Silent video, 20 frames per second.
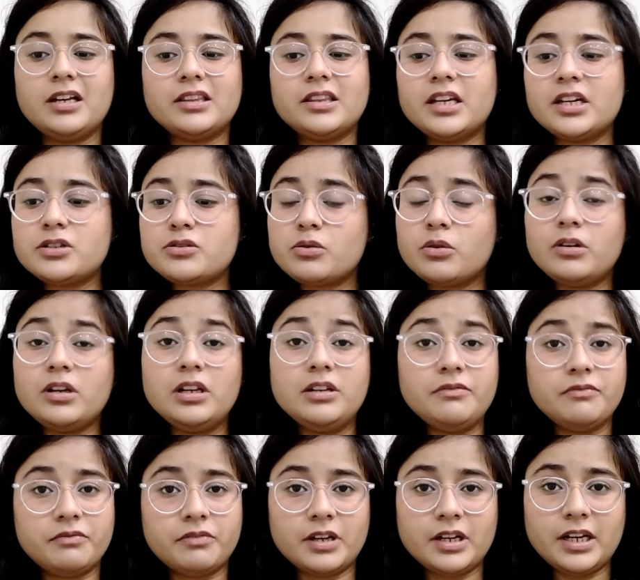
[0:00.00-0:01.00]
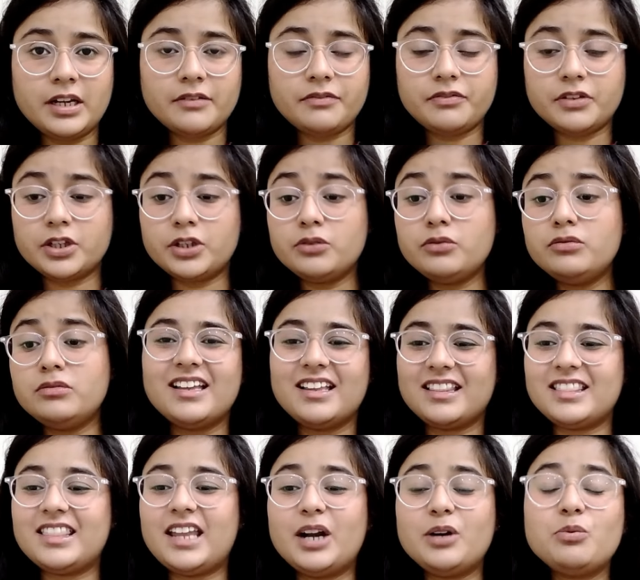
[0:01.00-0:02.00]
There is only one FAQ
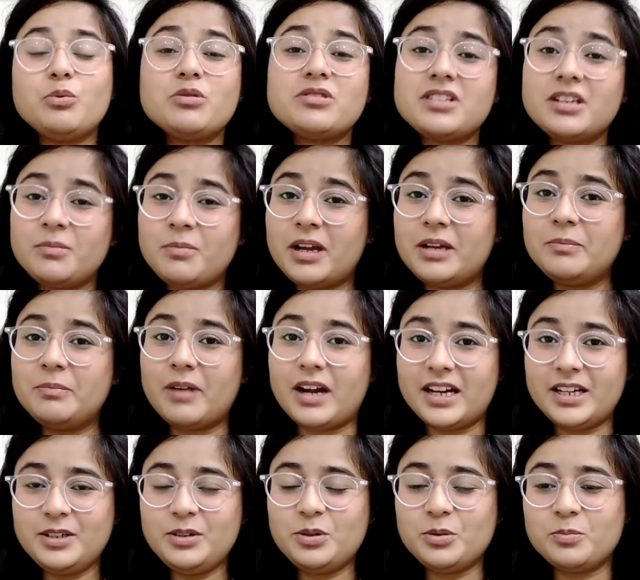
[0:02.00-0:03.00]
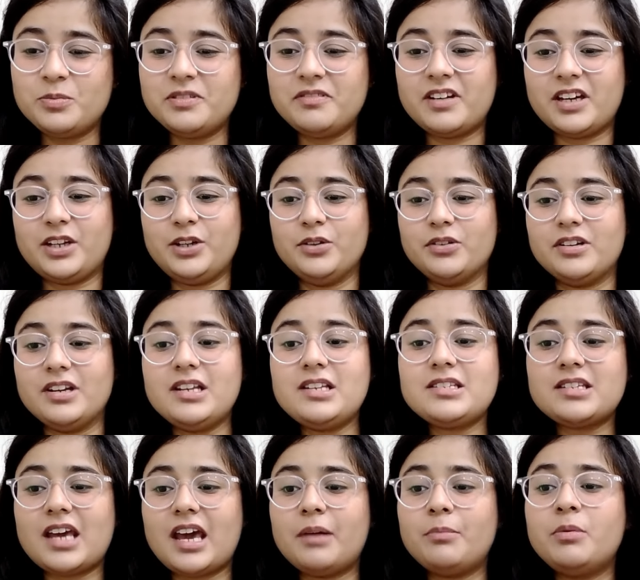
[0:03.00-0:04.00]
that was in my mind, to be very
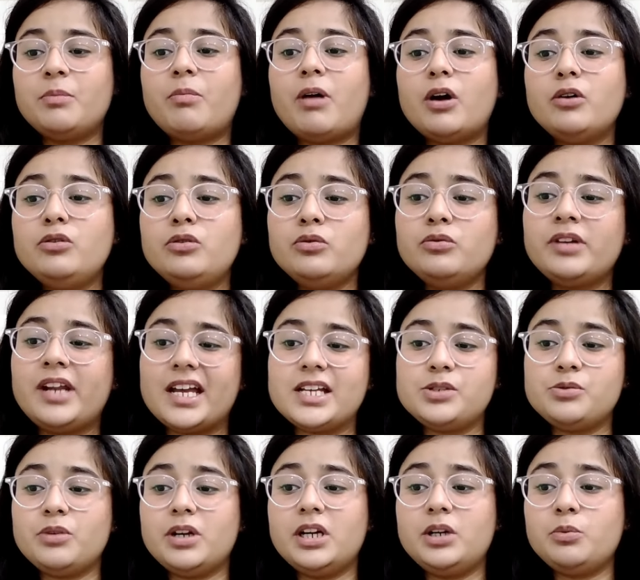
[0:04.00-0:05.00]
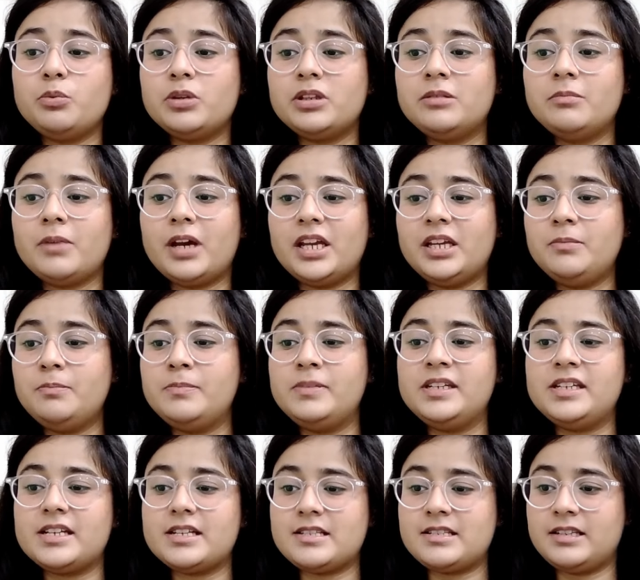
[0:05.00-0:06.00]
honest. I'm about to graduate with my
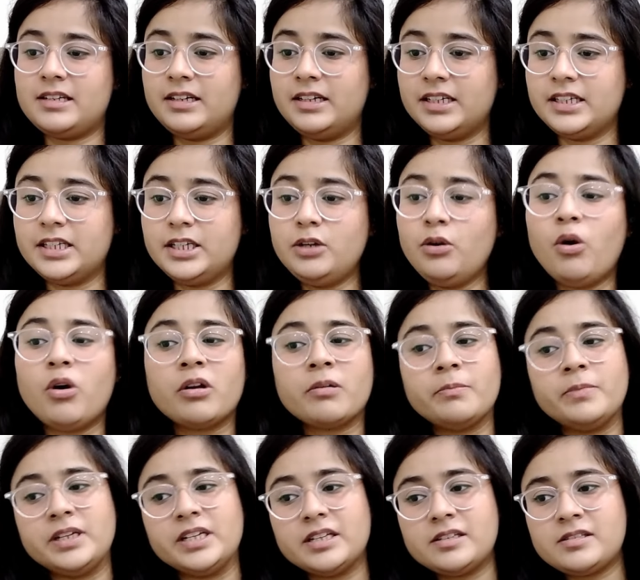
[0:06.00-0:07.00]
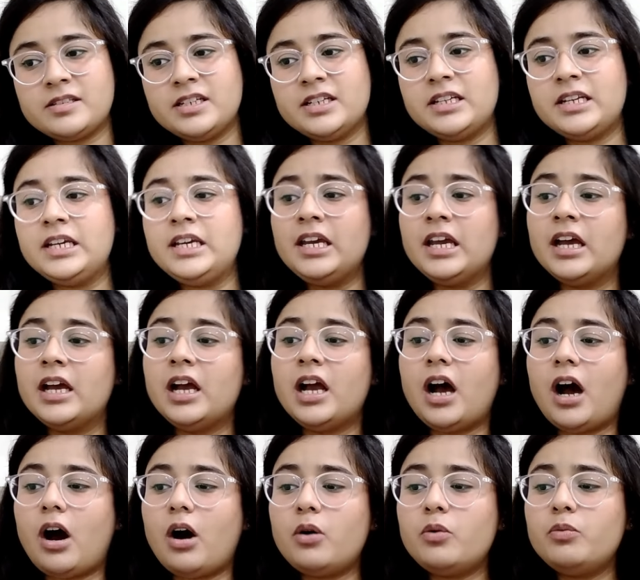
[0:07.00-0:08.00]
BSc degree or BS degree.
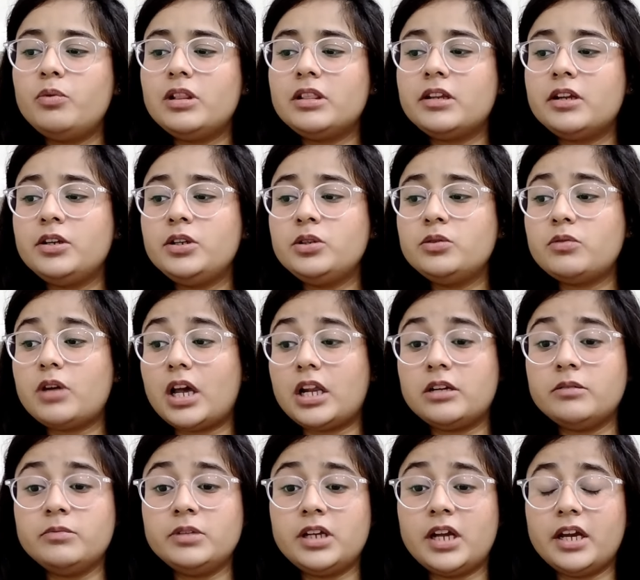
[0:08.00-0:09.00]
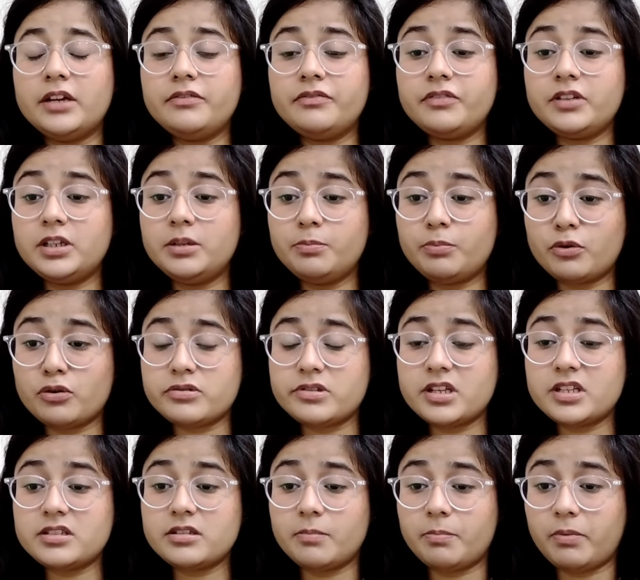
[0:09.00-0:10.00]
How will the new alumni fee
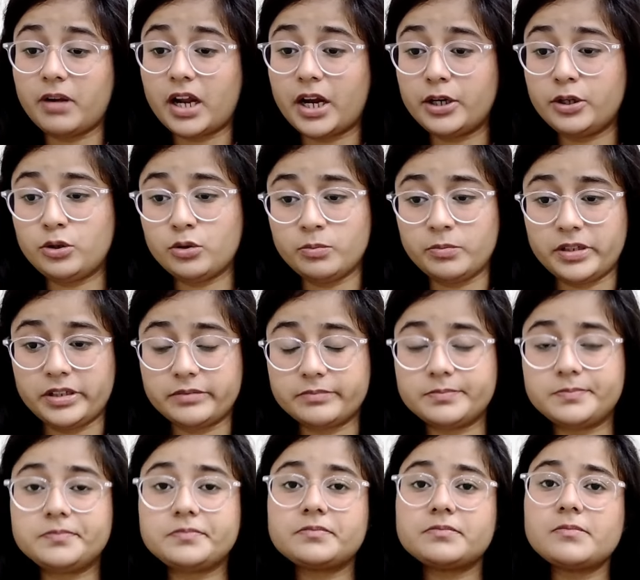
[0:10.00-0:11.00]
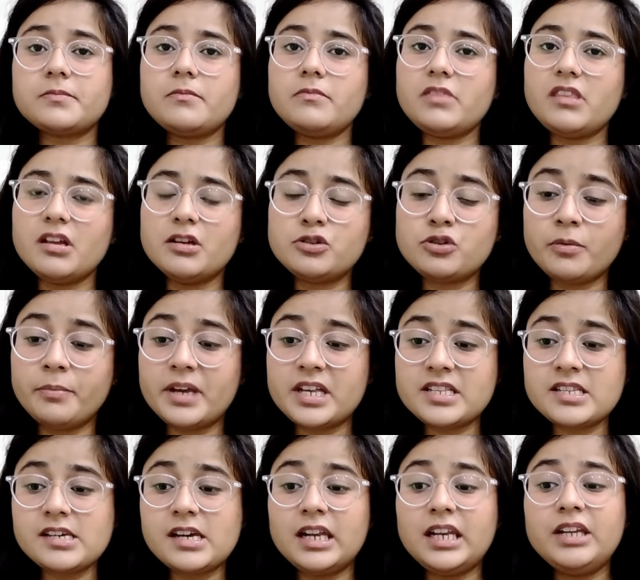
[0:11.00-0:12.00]
process apply to me? So
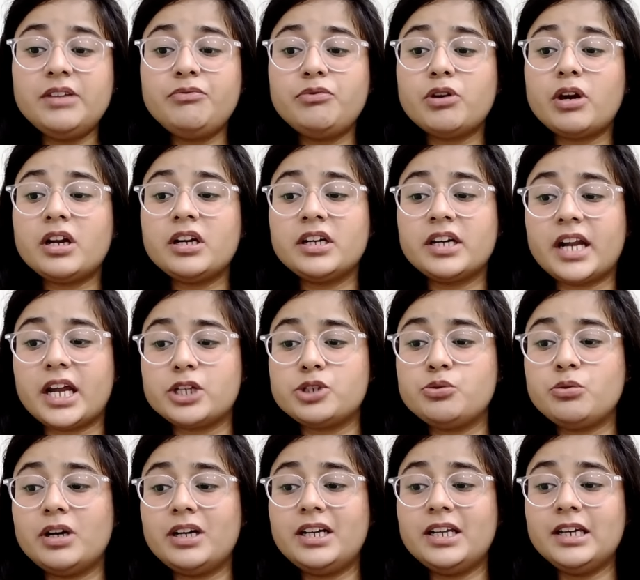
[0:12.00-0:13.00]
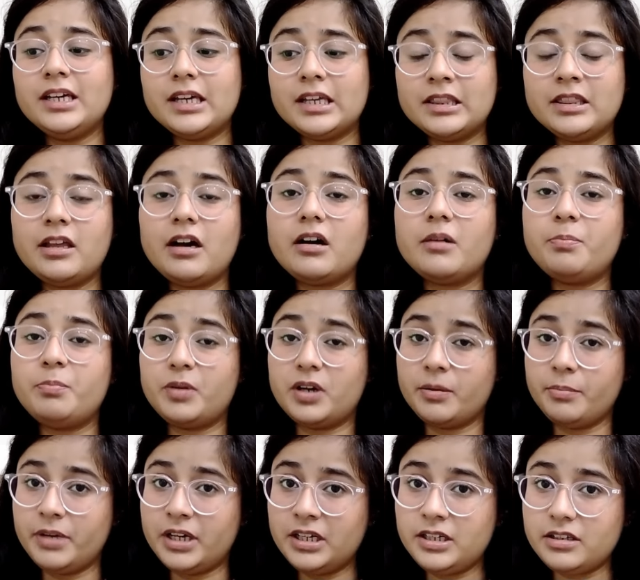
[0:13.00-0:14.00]
basically, if you are graduating in the
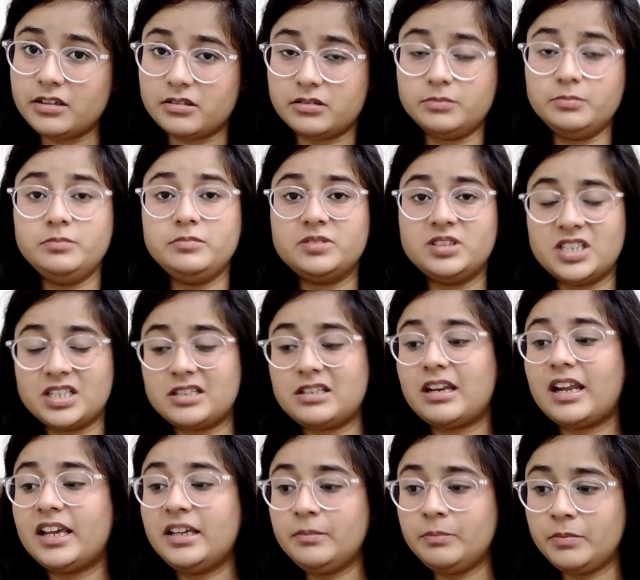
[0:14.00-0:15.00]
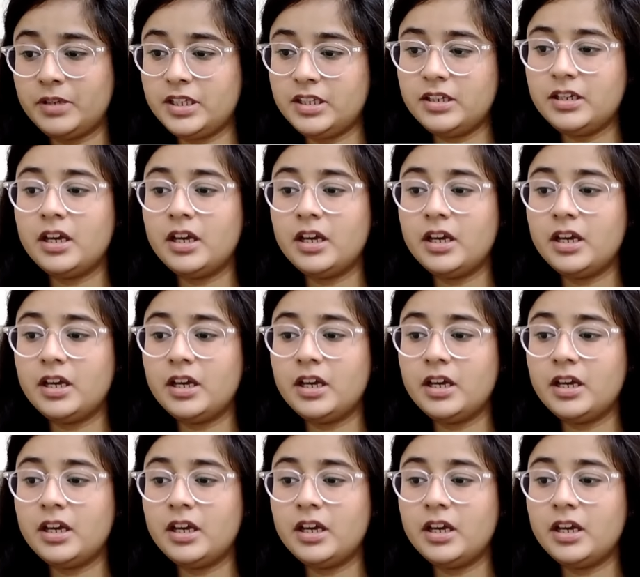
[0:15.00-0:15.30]
upcoming term, just like me,